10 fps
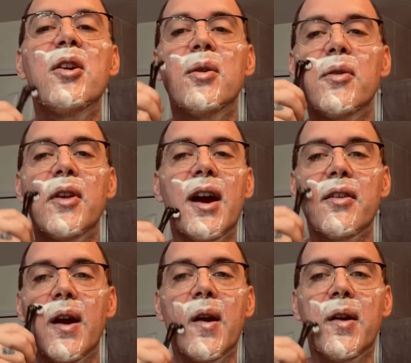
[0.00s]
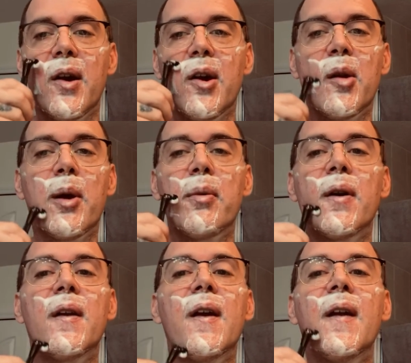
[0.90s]
she was actually out of town on my
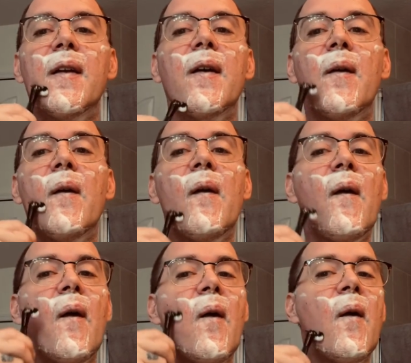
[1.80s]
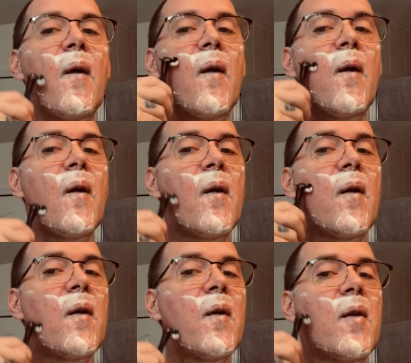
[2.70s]
birthday, so
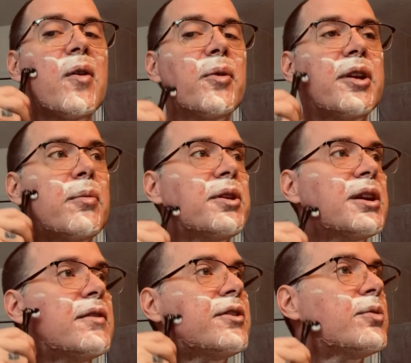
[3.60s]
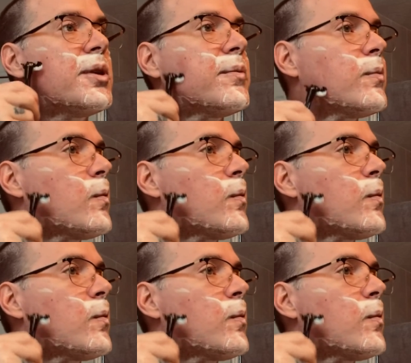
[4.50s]
she wasn't able to give it to me.